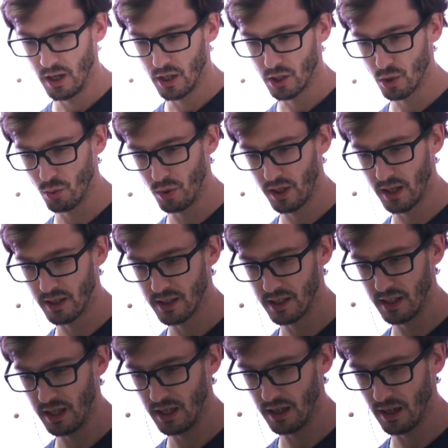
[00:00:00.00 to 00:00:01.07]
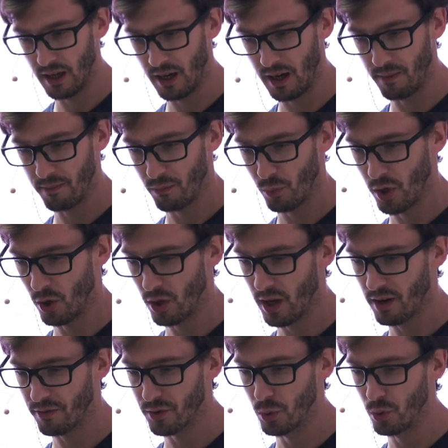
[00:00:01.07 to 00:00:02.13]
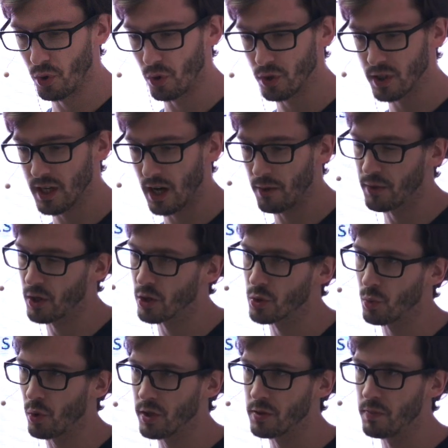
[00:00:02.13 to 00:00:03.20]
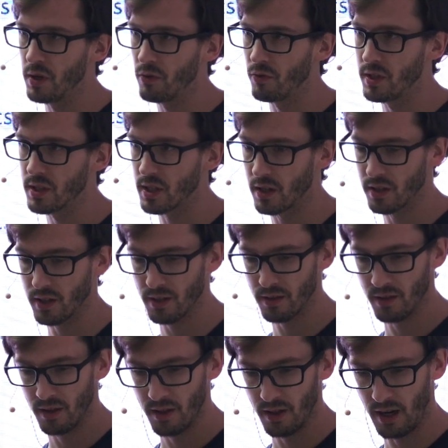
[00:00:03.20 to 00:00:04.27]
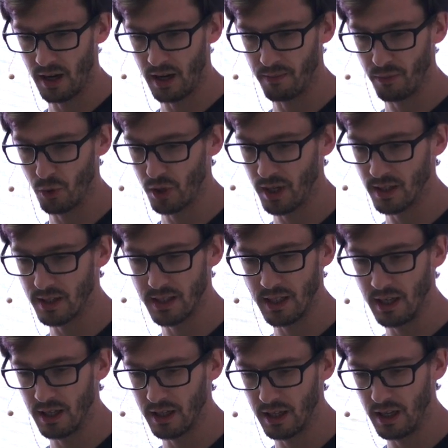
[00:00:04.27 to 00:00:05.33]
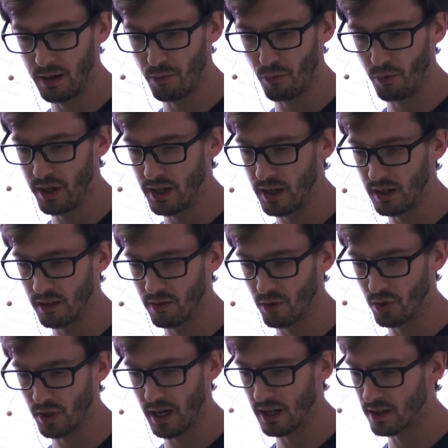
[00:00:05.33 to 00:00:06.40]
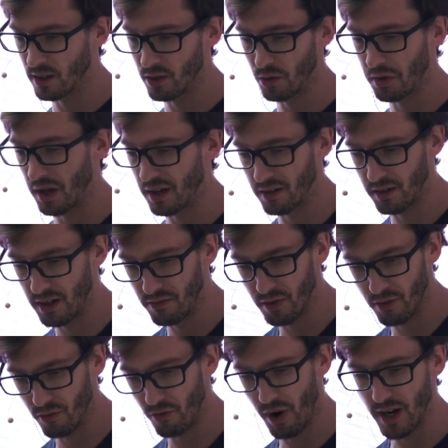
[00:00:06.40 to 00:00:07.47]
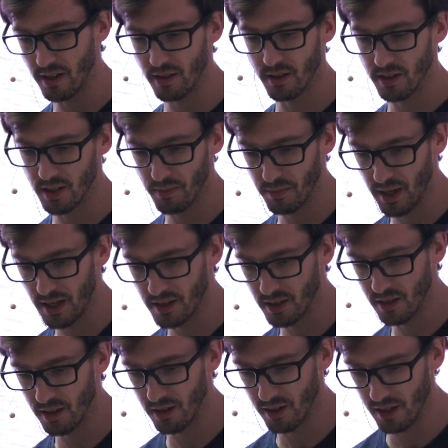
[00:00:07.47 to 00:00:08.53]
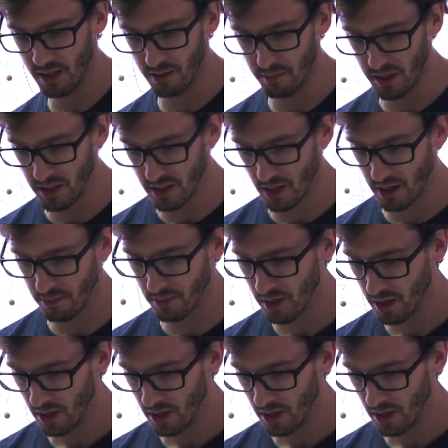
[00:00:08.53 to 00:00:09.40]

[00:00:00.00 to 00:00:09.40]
So we can see we only have 2 nodes now because one is being restarted. You can still keep reading your data. You can even write some data in the meantime.